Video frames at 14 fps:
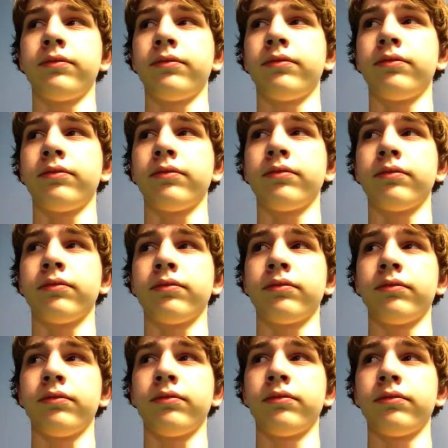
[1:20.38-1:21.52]

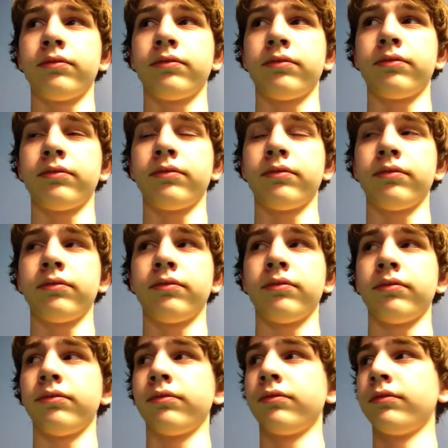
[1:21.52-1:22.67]

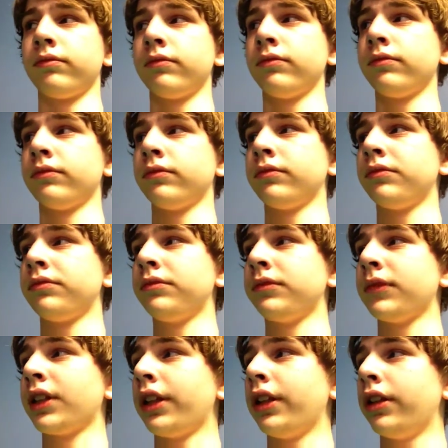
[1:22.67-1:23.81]

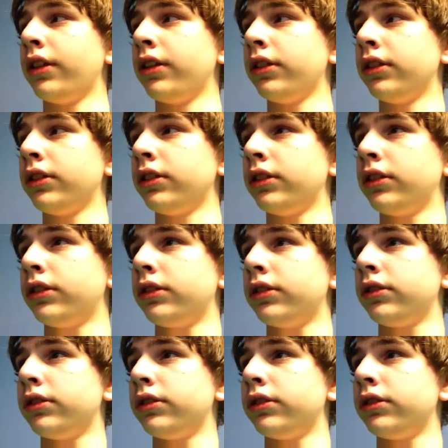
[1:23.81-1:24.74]
[no speech]